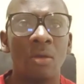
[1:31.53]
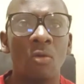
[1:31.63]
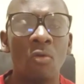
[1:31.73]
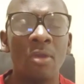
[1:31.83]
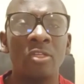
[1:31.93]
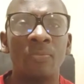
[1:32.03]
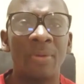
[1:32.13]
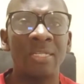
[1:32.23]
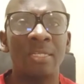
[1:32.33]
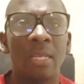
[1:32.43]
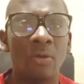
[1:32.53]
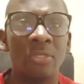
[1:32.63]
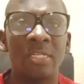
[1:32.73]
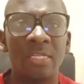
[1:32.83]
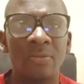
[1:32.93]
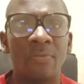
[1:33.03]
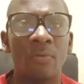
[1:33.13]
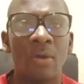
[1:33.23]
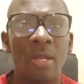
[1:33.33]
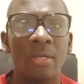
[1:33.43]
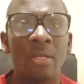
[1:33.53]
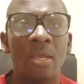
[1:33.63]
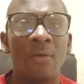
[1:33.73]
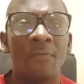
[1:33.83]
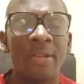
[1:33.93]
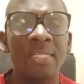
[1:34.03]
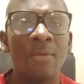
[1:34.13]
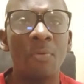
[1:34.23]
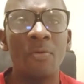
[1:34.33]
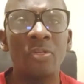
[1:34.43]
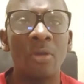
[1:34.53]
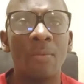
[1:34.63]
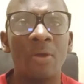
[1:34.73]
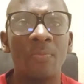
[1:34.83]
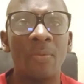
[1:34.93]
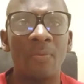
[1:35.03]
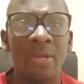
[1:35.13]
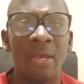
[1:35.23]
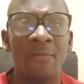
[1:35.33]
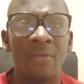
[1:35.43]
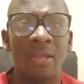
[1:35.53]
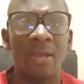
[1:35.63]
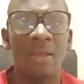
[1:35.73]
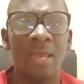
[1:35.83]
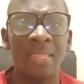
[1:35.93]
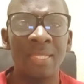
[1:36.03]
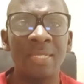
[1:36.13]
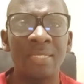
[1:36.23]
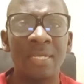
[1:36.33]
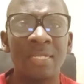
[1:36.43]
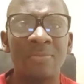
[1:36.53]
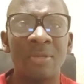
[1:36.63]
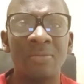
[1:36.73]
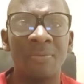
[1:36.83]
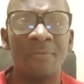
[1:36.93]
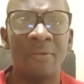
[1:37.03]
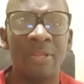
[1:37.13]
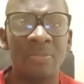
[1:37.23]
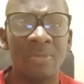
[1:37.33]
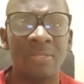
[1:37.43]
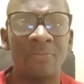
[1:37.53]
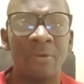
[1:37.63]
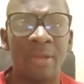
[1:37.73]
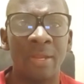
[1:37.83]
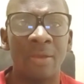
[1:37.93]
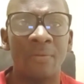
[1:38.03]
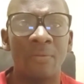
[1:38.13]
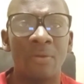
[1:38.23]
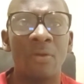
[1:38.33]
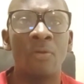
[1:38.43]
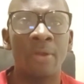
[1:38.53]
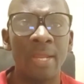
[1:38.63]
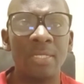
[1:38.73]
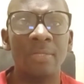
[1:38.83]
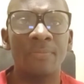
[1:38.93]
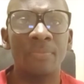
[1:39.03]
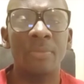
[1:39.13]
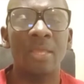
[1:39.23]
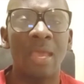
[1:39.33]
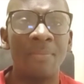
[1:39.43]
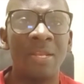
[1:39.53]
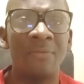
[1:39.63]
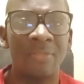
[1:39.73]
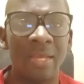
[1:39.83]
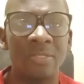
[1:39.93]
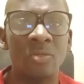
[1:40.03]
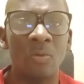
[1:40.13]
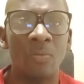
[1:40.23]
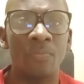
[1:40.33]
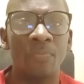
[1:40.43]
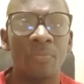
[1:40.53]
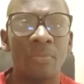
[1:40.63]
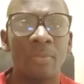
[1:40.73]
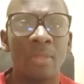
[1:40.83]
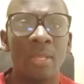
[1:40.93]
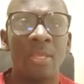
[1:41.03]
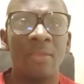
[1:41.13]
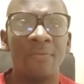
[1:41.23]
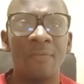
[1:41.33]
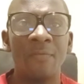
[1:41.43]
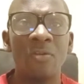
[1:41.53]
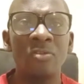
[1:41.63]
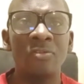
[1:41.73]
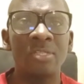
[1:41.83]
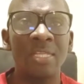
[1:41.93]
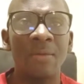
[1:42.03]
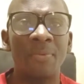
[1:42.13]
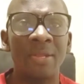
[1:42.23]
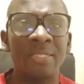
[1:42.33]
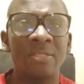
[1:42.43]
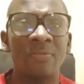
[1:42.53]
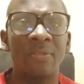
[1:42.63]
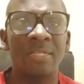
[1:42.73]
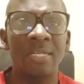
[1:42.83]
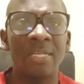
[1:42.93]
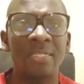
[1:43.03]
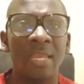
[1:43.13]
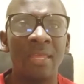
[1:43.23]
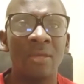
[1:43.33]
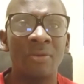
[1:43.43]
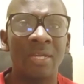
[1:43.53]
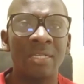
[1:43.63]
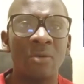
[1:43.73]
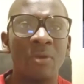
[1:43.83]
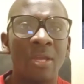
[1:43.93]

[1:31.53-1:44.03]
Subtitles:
or going to particular continents of the world. For example, we talk about people in Africa. I think the tickets must be very expensive right now. All right? I believe that. So, if you've gone to see the prices of the tickets, either on Qatar